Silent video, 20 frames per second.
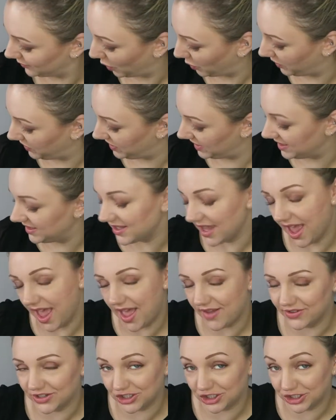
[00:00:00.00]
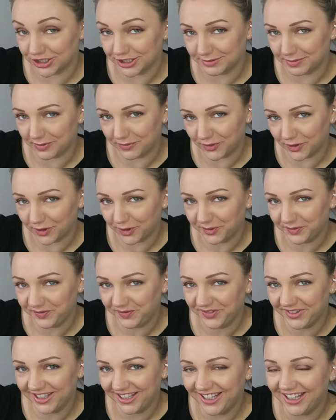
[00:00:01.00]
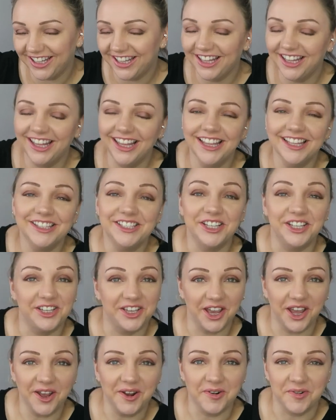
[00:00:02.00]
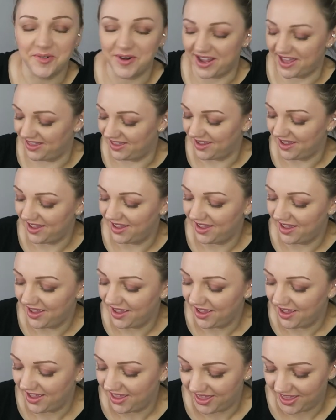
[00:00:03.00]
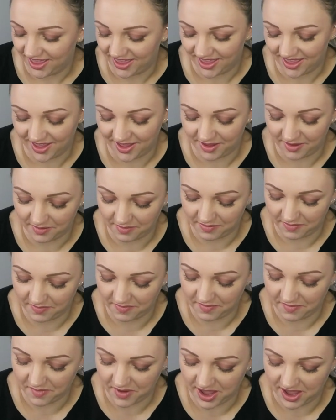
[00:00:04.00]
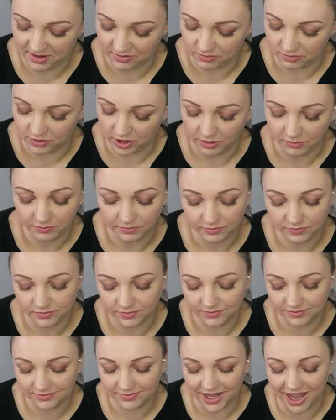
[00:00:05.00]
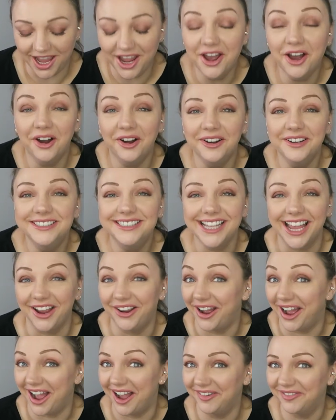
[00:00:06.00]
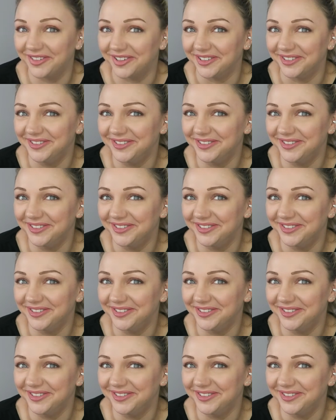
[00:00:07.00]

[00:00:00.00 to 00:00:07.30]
with things I haven't used before. To go with my, no, I also have,